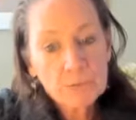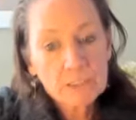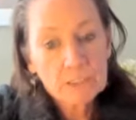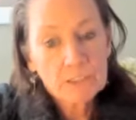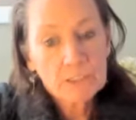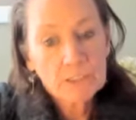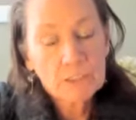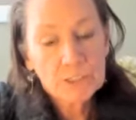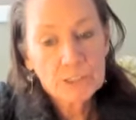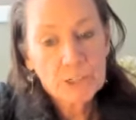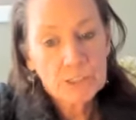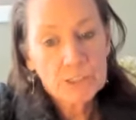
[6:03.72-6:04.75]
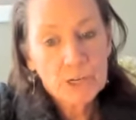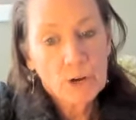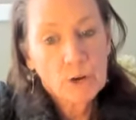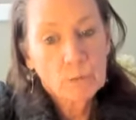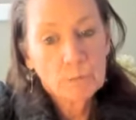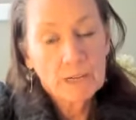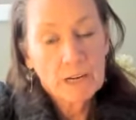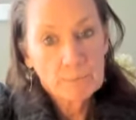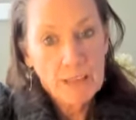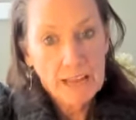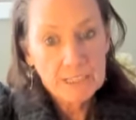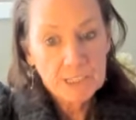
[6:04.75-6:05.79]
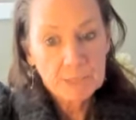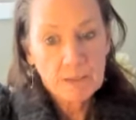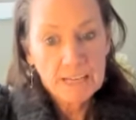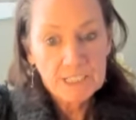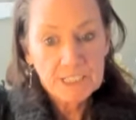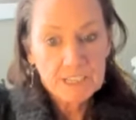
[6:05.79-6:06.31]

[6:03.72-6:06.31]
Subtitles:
what, starts to open up that space.